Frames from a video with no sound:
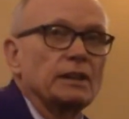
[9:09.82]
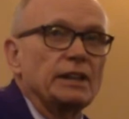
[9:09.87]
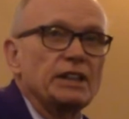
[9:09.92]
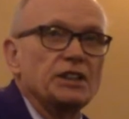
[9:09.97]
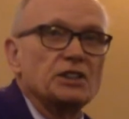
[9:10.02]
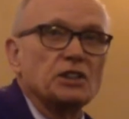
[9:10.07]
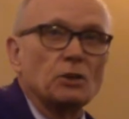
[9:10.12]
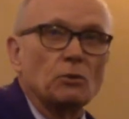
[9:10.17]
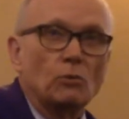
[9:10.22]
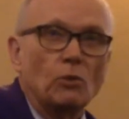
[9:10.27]

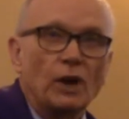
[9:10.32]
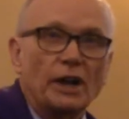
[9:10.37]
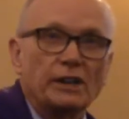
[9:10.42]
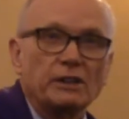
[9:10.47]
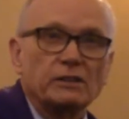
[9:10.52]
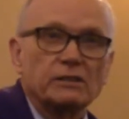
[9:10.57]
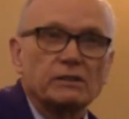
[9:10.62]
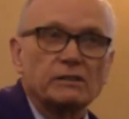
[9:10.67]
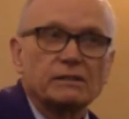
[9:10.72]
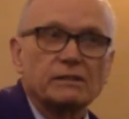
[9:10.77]
is it
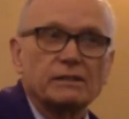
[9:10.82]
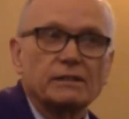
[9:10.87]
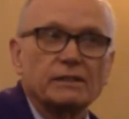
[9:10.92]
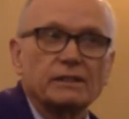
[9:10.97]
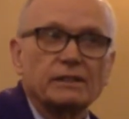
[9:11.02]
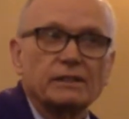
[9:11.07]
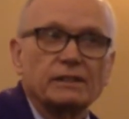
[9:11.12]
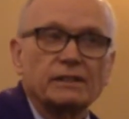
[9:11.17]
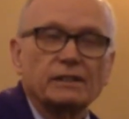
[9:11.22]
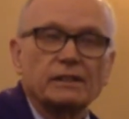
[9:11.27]
what
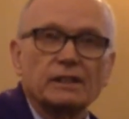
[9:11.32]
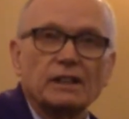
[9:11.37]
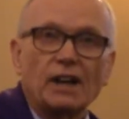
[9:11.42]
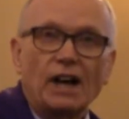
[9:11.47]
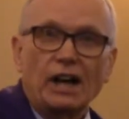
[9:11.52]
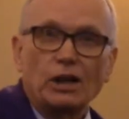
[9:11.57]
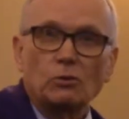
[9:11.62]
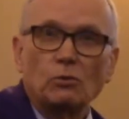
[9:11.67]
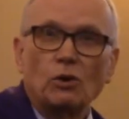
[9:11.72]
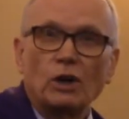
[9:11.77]

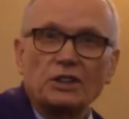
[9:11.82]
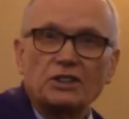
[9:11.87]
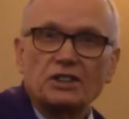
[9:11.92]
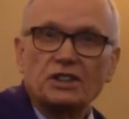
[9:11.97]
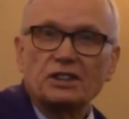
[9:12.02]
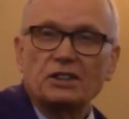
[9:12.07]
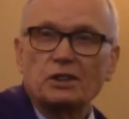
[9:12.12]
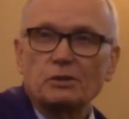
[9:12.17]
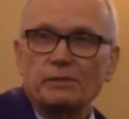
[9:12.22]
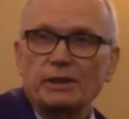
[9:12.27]
God
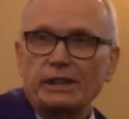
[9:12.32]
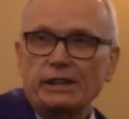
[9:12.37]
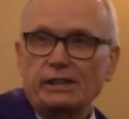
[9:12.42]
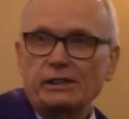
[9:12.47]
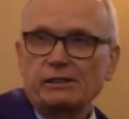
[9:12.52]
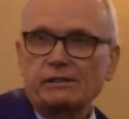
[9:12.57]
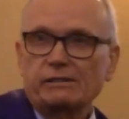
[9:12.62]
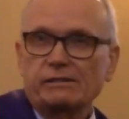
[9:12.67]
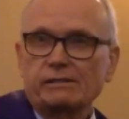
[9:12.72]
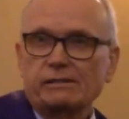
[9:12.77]
wants it to be?
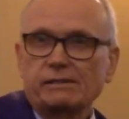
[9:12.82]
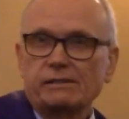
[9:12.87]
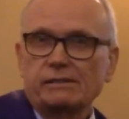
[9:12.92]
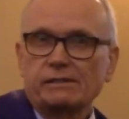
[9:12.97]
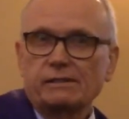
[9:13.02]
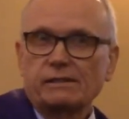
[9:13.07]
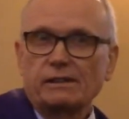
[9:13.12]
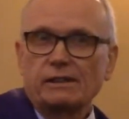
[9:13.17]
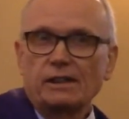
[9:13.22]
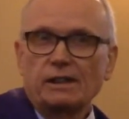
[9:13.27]

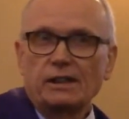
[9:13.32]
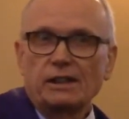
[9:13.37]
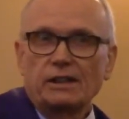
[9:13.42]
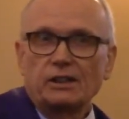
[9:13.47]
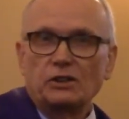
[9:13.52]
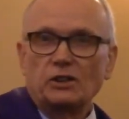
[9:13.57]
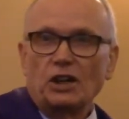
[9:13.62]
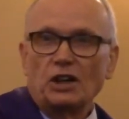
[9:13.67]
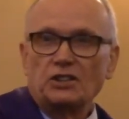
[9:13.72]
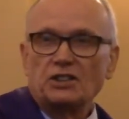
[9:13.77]

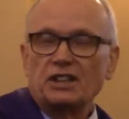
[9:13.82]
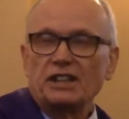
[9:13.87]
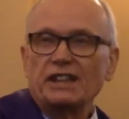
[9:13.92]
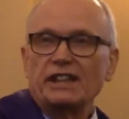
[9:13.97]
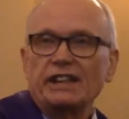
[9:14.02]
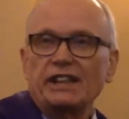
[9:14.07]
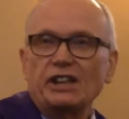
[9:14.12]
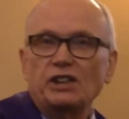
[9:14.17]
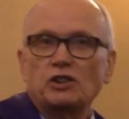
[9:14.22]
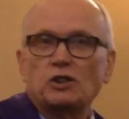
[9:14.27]
Does it
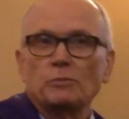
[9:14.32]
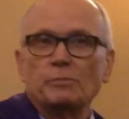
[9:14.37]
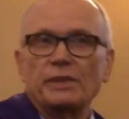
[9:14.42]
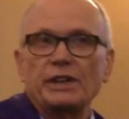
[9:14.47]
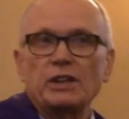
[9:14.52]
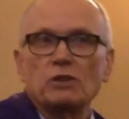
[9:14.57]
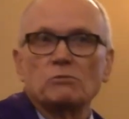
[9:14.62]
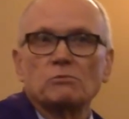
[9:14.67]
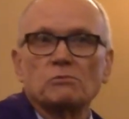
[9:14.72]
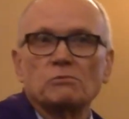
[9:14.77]
need to
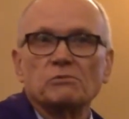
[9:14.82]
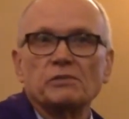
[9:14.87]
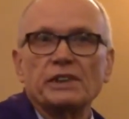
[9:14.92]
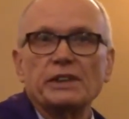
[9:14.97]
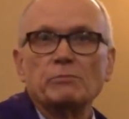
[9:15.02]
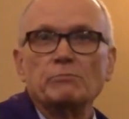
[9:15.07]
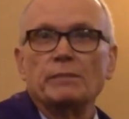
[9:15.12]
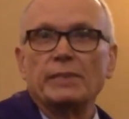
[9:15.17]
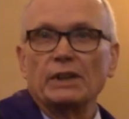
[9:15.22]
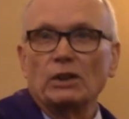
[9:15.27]
be
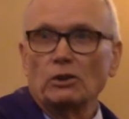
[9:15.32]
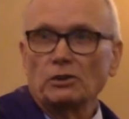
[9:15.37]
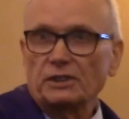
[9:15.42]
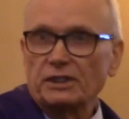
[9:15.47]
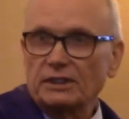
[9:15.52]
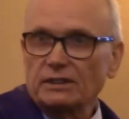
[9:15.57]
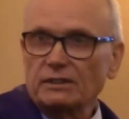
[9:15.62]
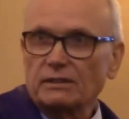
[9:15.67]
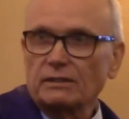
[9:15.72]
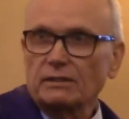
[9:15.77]

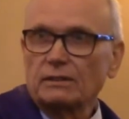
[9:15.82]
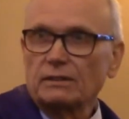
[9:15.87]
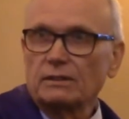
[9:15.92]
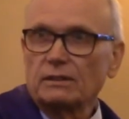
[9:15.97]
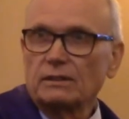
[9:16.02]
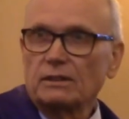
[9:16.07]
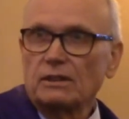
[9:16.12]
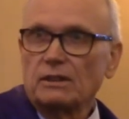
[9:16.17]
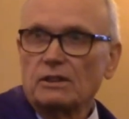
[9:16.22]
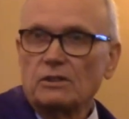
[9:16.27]
rebuilt?
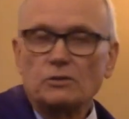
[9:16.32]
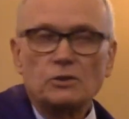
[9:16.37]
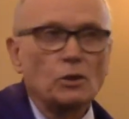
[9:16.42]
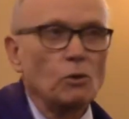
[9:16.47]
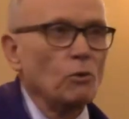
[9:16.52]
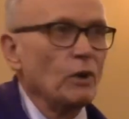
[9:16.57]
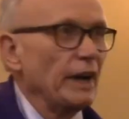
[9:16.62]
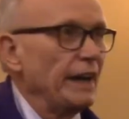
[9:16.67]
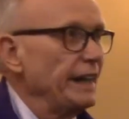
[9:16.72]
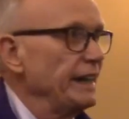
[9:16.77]

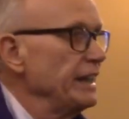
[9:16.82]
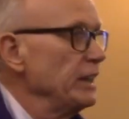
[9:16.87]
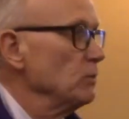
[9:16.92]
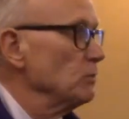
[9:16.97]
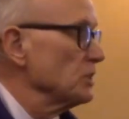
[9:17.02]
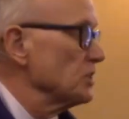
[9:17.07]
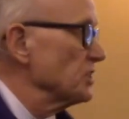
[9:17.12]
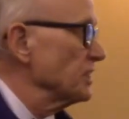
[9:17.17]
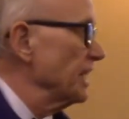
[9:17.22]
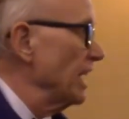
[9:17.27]
the way he
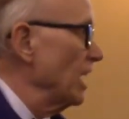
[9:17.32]
was